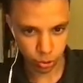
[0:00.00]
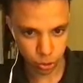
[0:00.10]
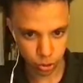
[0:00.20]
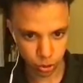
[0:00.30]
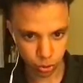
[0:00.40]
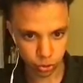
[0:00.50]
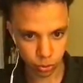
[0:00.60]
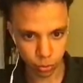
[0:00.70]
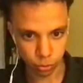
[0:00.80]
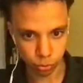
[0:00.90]
you can
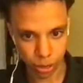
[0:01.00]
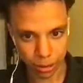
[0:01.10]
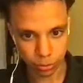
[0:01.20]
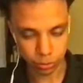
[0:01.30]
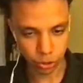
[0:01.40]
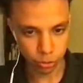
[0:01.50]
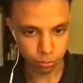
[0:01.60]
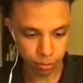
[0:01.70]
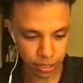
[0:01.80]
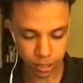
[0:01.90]
also route your
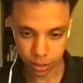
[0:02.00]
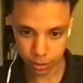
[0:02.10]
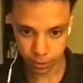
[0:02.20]
MIDI